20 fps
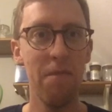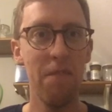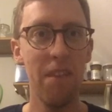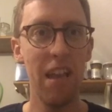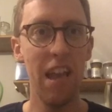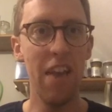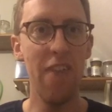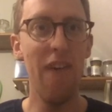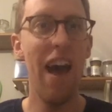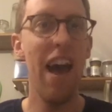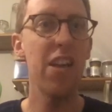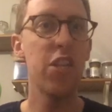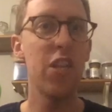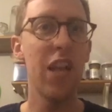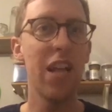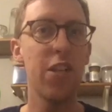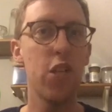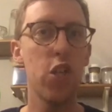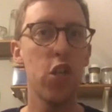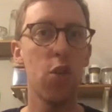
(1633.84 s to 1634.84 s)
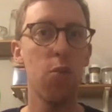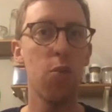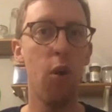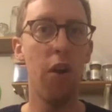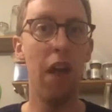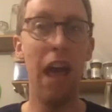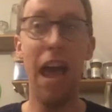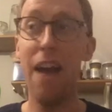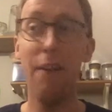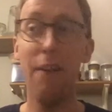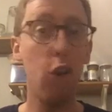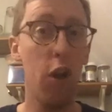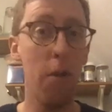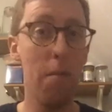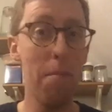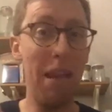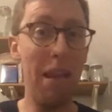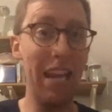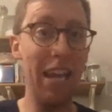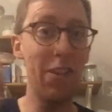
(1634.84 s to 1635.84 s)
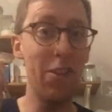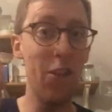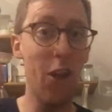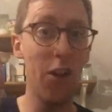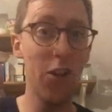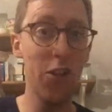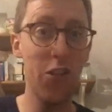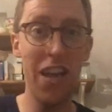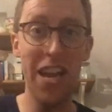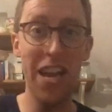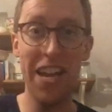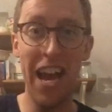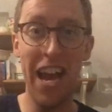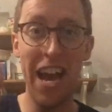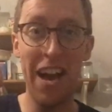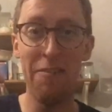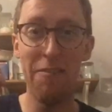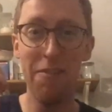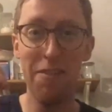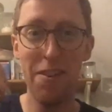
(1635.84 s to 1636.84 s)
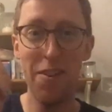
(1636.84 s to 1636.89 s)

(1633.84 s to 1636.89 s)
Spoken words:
If I said to someone, hey, I've got $1 million here now,